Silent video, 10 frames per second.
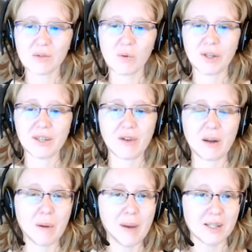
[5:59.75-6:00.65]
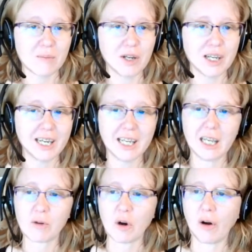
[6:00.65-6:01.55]
We want the Find My Past community to
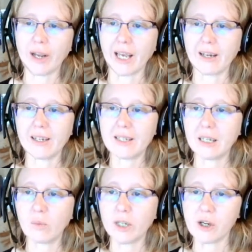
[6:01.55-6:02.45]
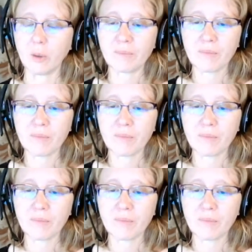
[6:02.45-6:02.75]
keep growing. And indeed we do.